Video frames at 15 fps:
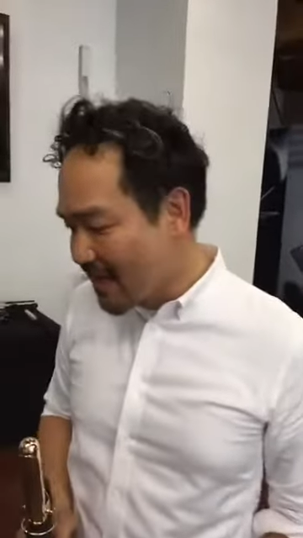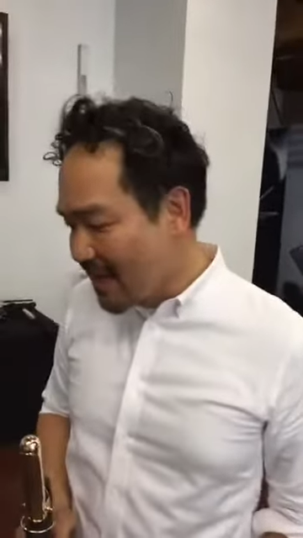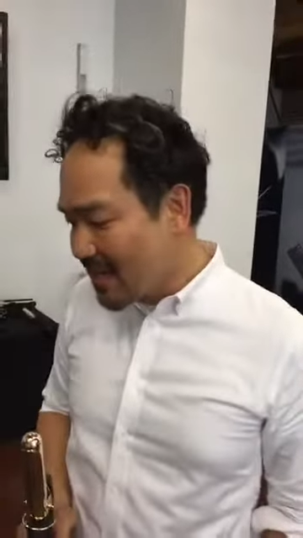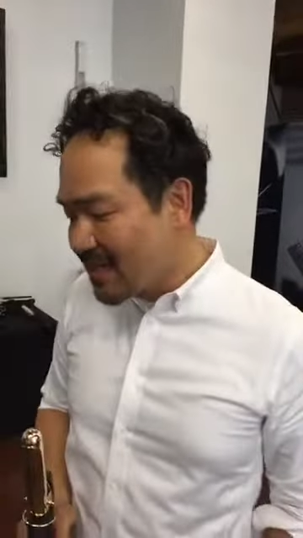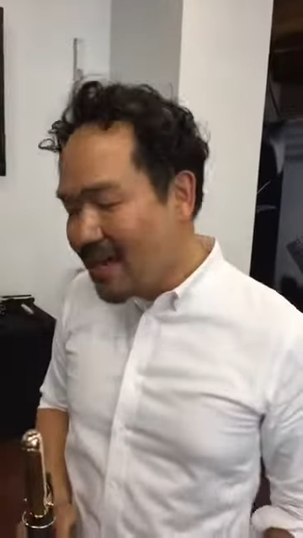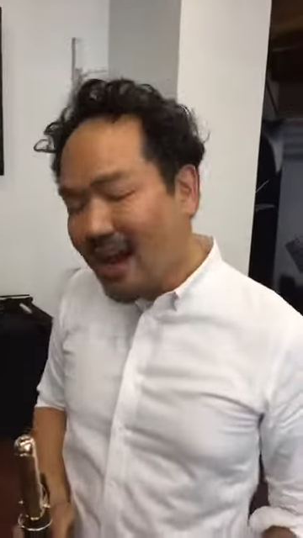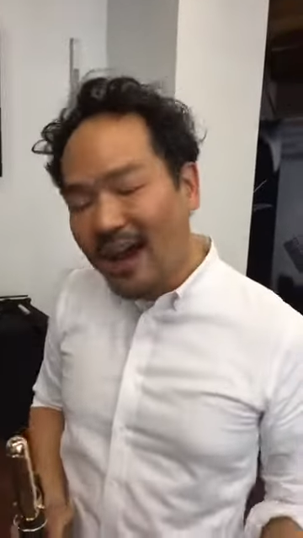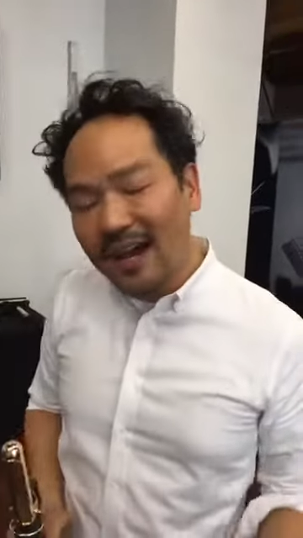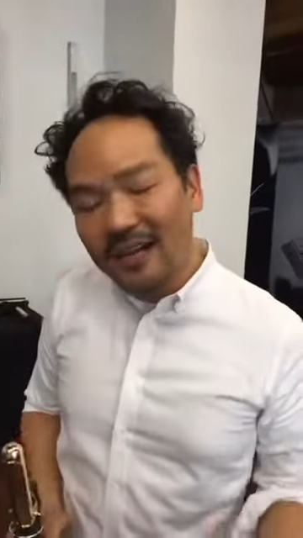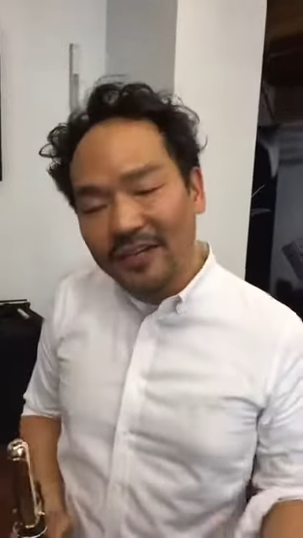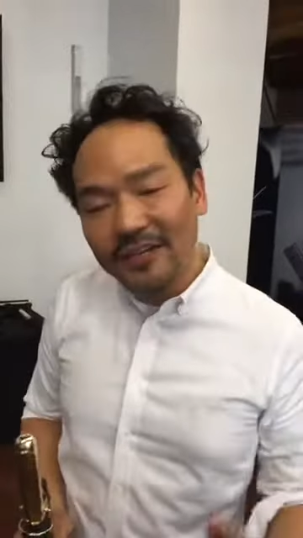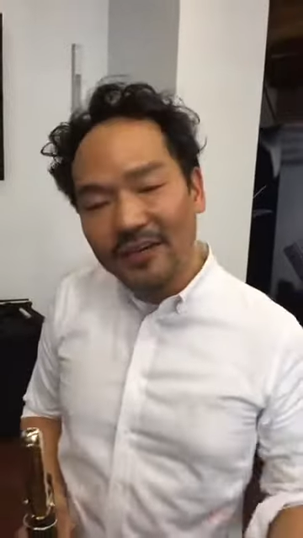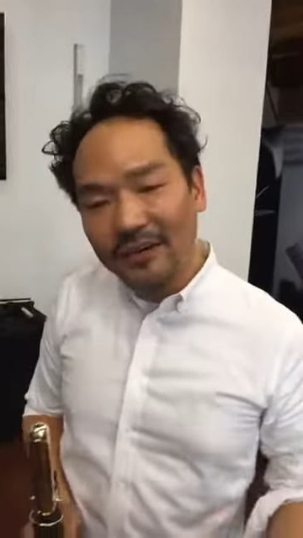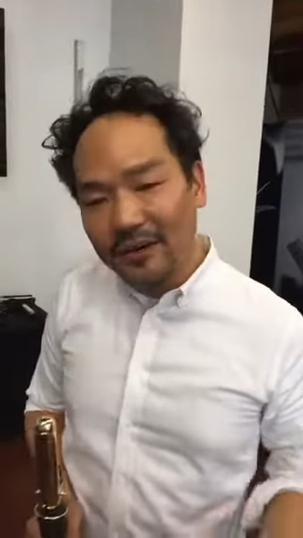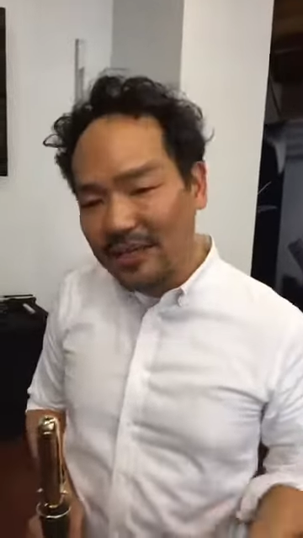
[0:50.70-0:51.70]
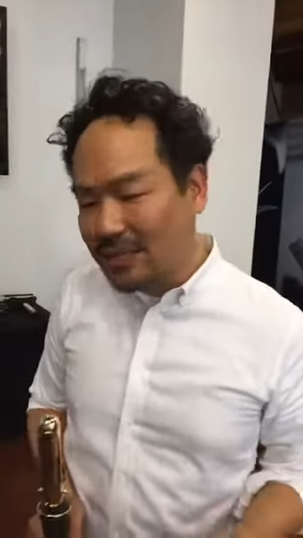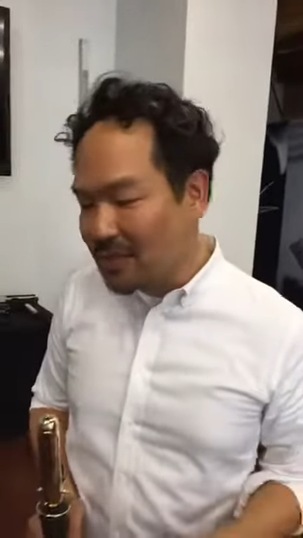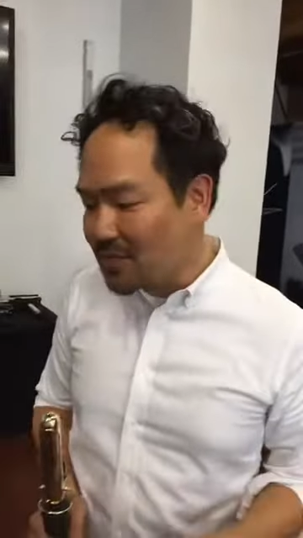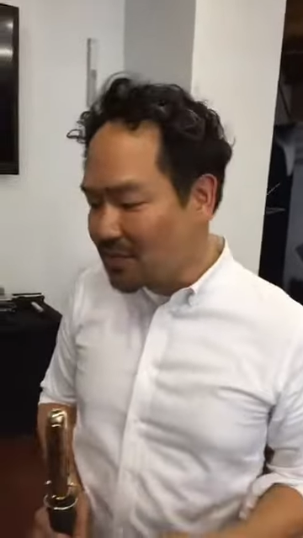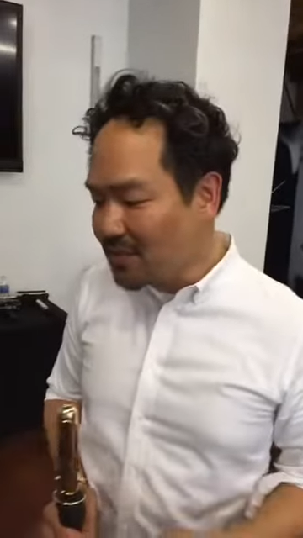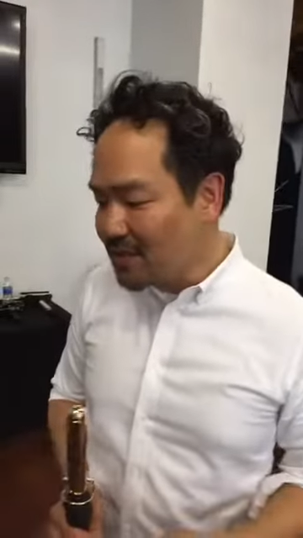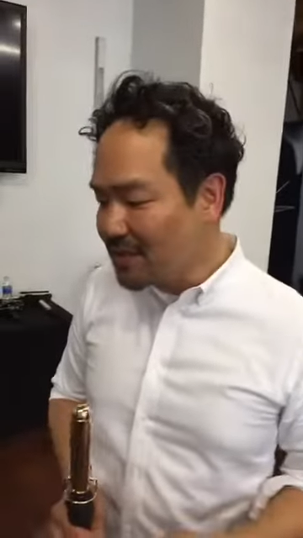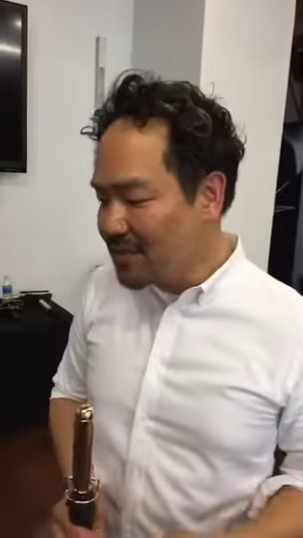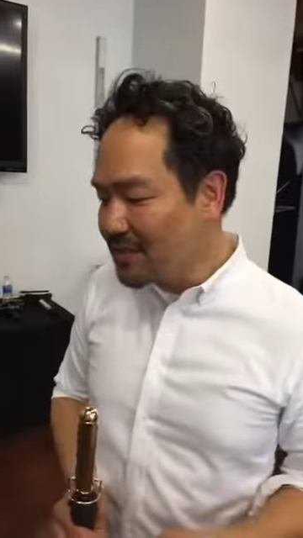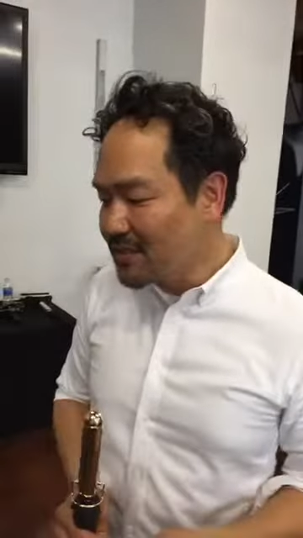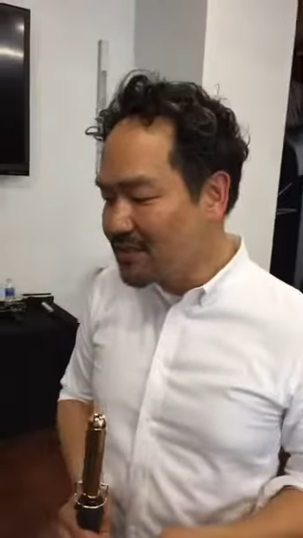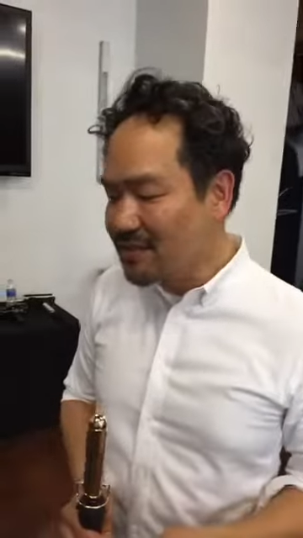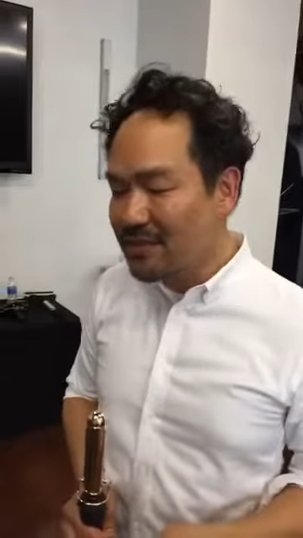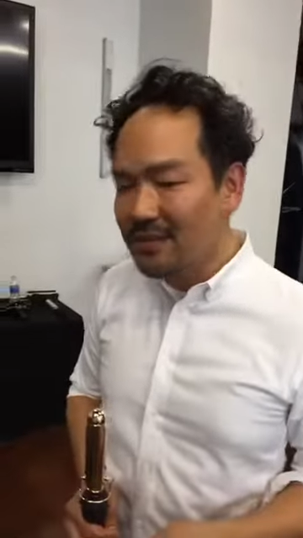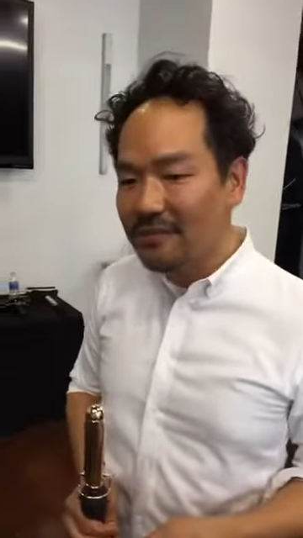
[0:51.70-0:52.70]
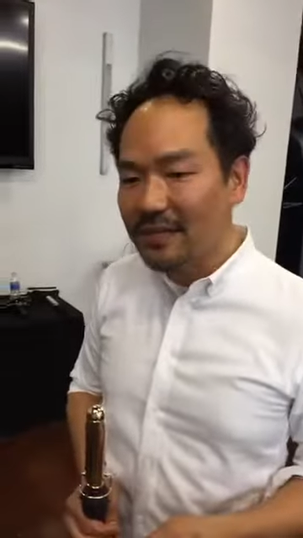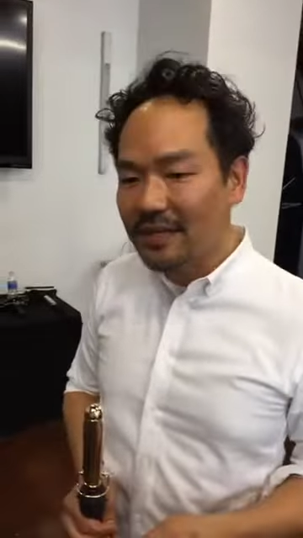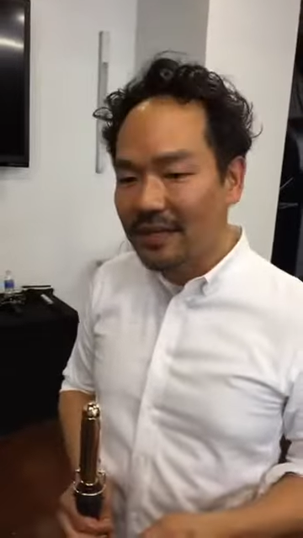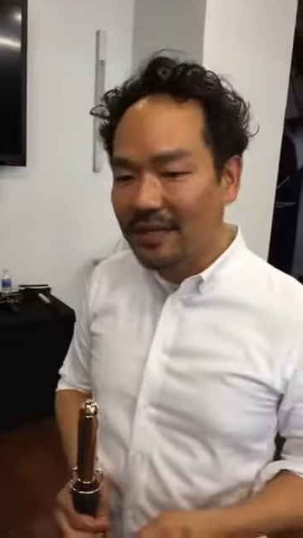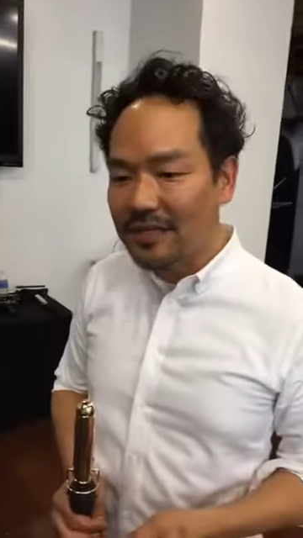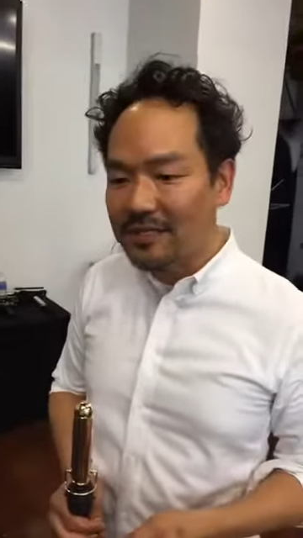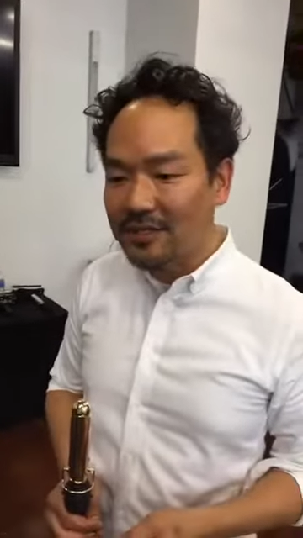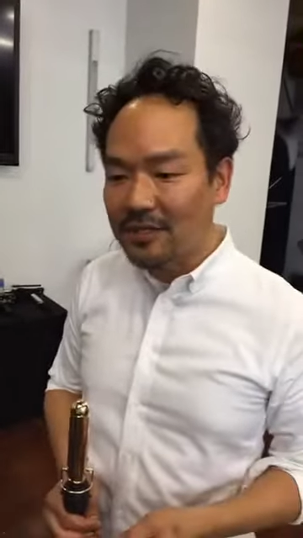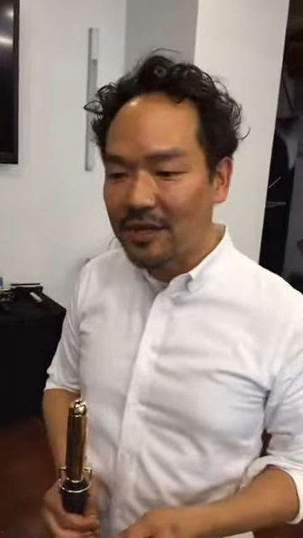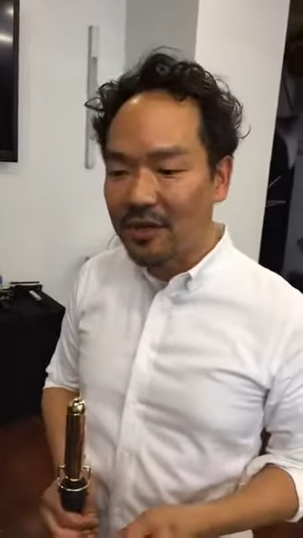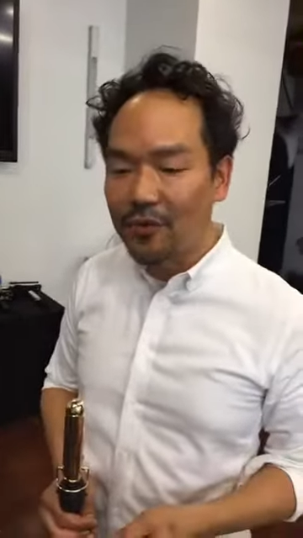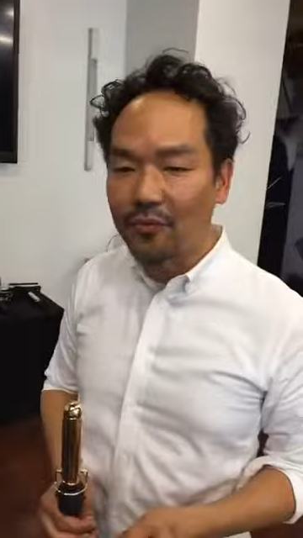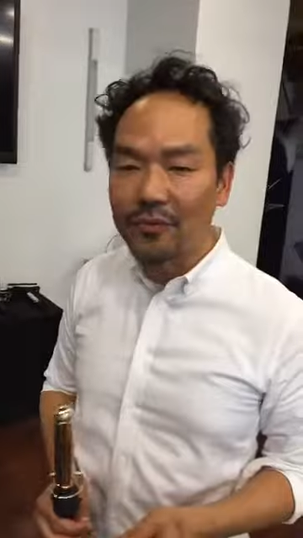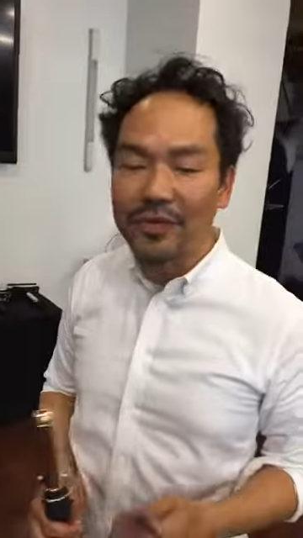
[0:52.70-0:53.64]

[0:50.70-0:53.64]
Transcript: Yeah, you know, it's really interesting because, you know,